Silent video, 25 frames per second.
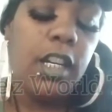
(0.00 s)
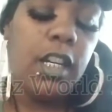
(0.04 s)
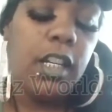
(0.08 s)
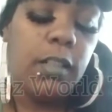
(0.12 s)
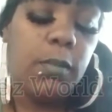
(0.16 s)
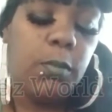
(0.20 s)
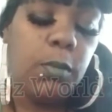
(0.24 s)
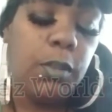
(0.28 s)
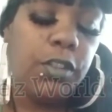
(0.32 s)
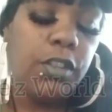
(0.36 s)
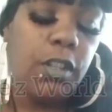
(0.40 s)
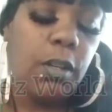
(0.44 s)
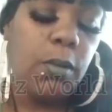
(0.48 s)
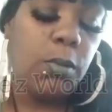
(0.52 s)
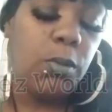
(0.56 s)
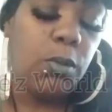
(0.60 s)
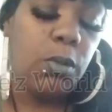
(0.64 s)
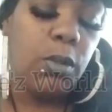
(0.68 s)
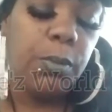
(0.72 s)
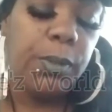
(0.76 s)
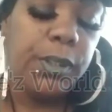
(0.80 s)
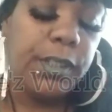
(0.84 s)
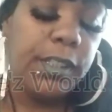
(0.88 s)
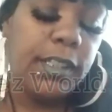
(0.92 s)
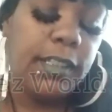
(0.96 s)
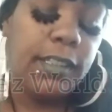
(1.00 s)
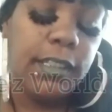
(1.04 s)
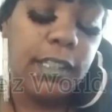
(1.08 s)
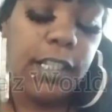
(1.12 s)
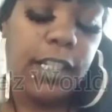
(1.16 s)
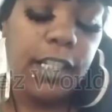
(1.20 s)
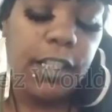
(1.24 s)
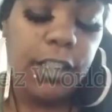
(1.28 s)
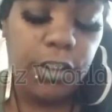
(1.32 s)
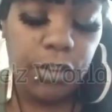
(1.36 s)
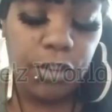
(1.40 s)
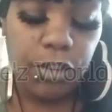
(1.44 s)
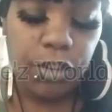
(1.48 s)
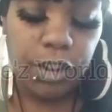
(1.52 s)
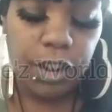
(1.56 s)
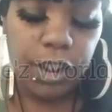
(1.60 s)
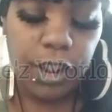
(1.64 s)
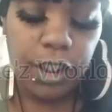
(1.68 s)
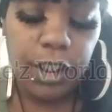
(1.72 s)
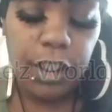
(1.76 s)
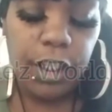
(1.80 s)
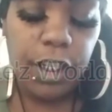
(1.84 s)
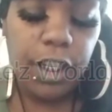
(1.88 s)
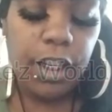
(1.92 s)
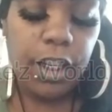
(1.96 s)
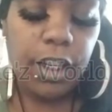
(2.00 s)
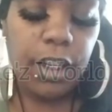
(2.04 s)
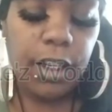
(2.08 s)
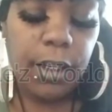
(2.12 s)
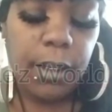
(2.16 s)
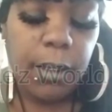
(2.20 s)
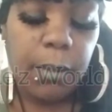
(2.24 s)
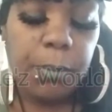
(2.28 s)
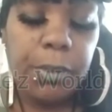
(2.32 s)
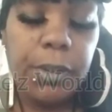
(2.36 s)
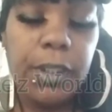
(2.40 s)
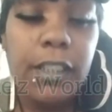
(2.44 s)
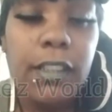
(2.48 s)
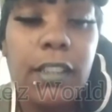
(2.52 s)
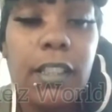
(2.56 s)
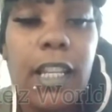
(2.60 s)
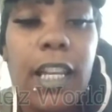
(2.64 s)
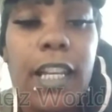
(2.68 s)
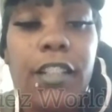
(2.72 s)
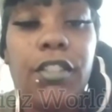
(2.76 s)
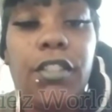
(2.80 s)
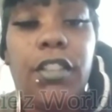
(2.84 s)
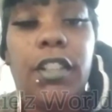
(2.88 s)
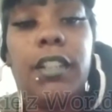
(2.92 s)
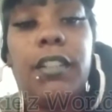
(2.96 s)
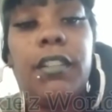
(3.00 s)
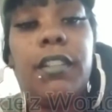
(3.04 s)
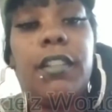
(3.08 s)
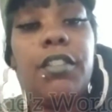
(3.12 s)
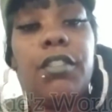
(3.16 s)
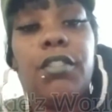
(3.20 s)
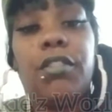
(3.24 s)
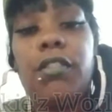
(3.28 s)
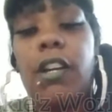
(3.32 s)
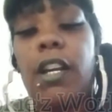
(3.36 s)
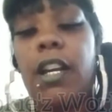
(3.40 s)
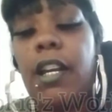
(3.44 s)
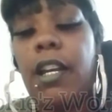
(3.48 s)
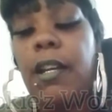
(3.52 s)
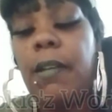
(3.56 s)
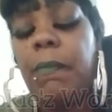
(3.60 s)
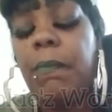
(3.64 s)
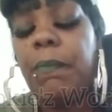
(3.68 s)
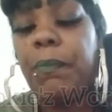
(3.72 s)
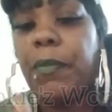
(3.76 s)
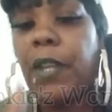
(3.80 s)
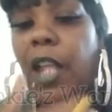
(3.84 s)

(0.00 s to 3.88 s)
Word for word: What's going on with this energy? Please like, share, and subscribe.